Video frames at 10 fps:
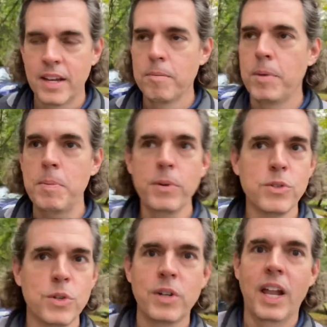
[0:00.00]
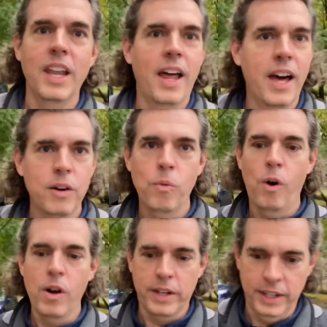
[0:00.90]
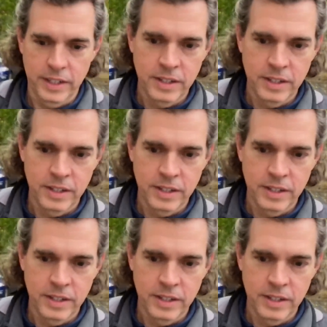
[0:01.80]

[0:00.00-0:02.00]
people are doing a lot of walking.